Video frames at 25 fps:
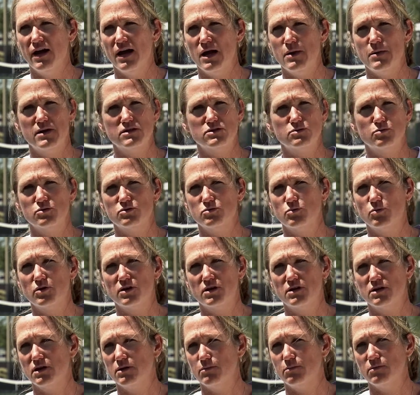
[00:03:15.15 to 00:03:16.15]
and that's what we're
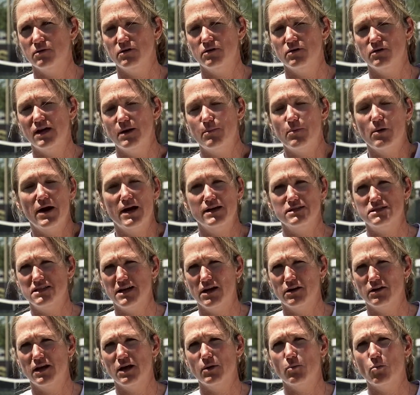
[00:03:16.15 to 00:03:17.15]
going to, you know, keep our heads
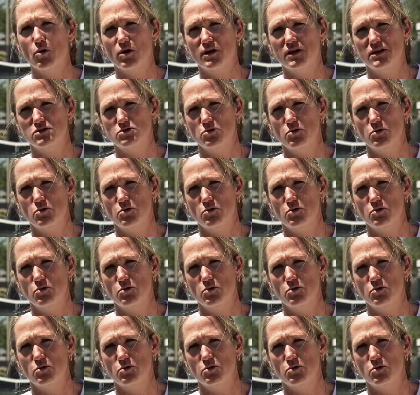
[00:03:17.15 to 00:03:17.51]
down, keep working